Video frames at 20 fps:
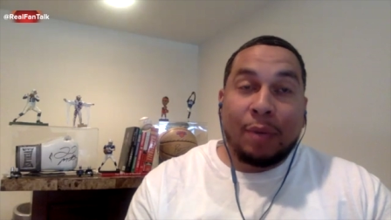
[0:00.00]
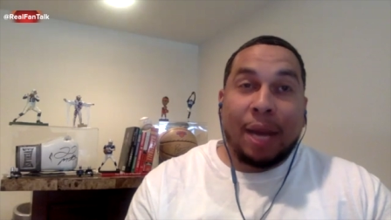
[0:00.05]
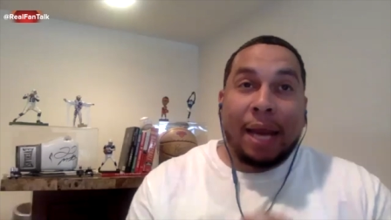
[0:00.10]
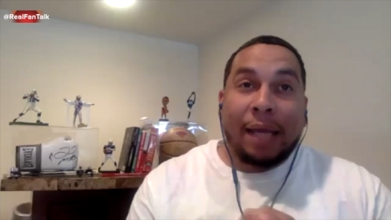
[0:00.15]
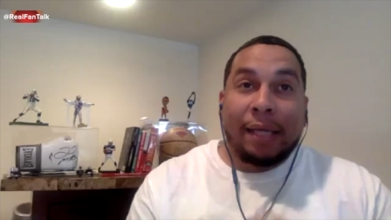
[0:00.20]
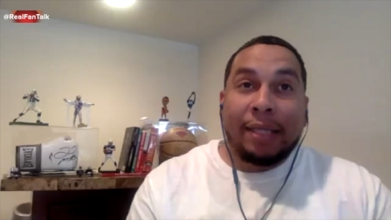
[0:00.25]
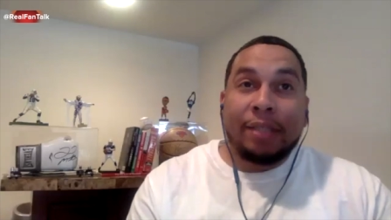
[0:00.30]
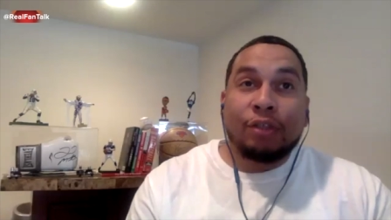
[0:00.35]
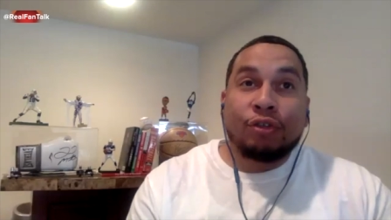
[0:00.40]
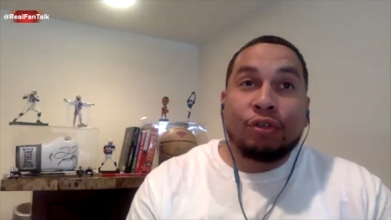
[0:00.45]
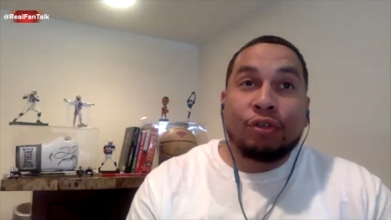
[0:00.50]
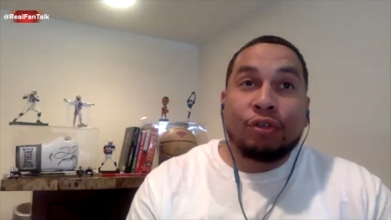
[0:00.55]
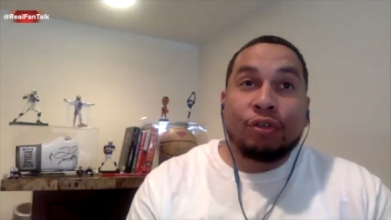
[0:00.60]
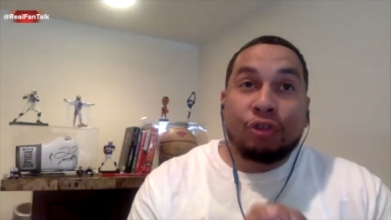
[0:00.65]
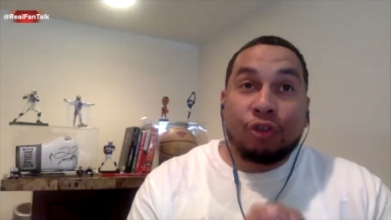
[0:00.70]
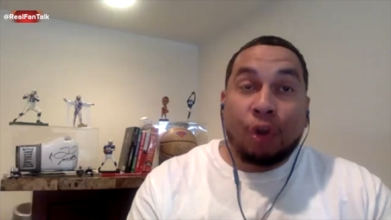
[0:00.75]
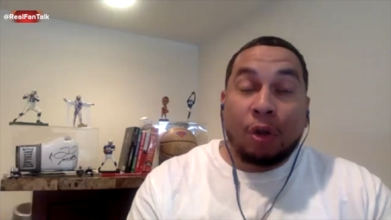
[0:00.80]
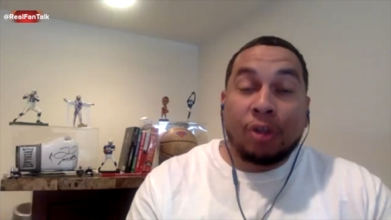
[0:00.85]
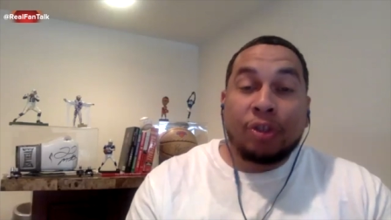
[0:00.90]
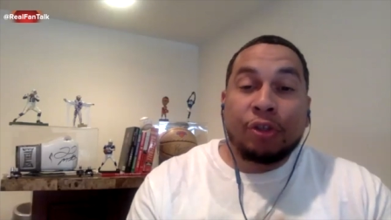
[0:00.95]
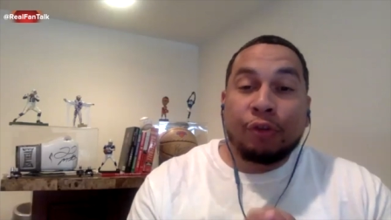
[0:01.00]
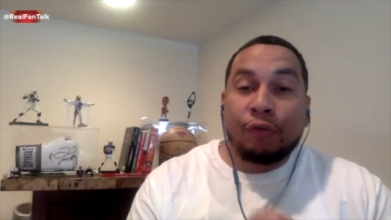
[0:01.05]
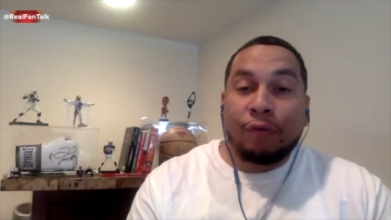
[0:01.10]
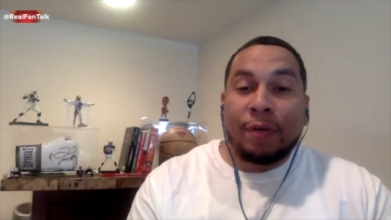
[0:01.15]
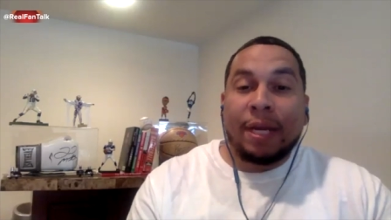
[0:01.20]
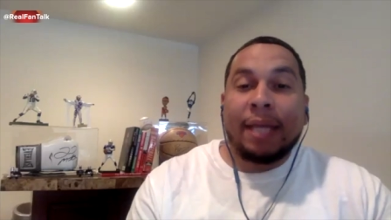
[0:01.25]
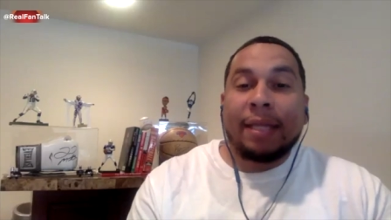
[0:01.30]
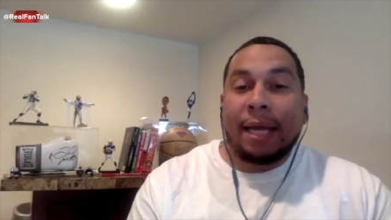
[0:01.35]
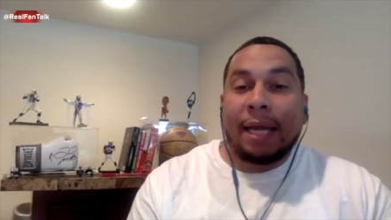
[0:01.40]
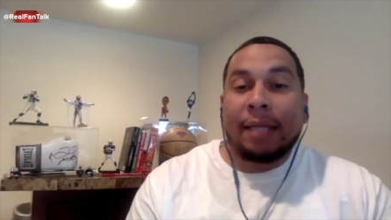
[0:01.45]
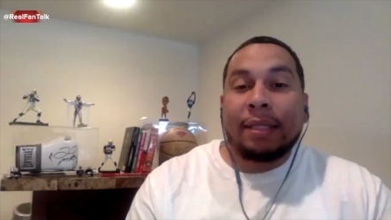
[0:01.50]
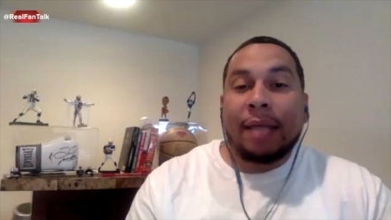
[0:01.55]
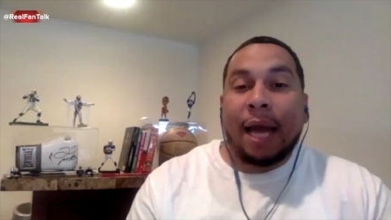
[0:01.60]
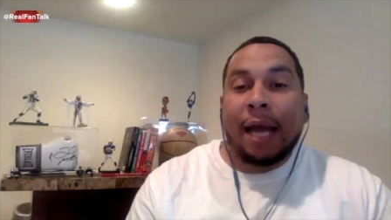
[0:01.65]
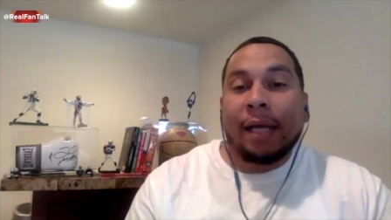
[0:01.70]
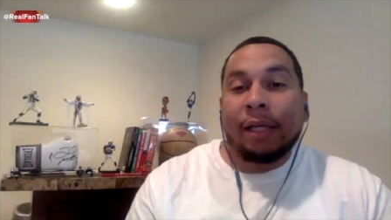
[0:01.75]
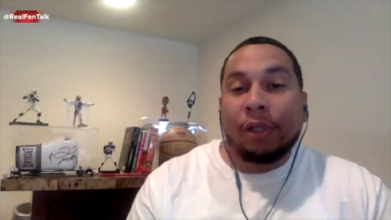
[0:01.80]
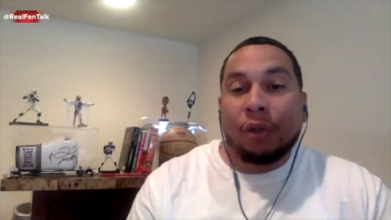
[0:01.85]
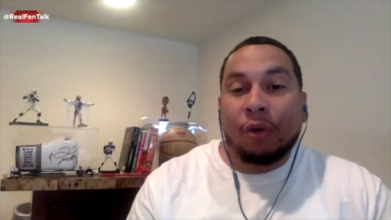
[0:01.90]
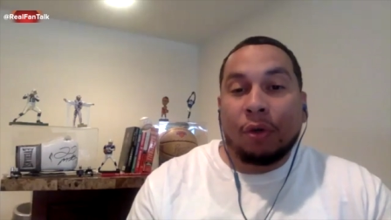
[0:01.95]
what at least starts to create that
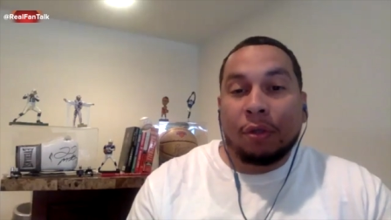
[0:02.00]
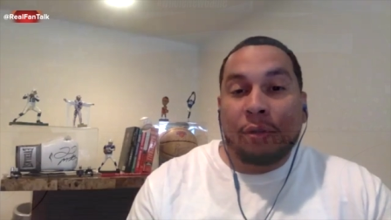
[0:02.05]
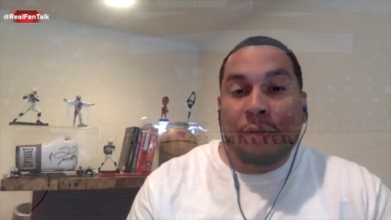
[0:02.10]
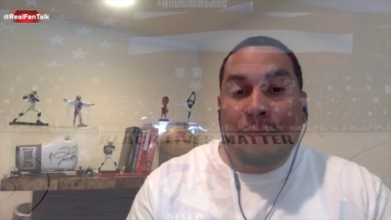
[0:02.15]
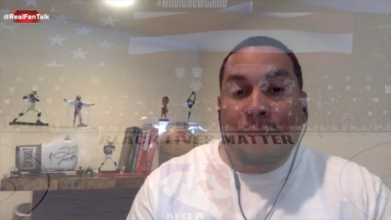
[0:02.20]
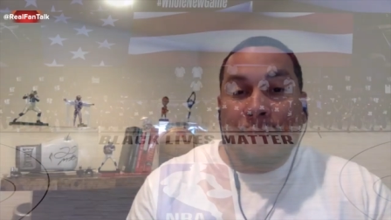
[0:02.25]
dialogue.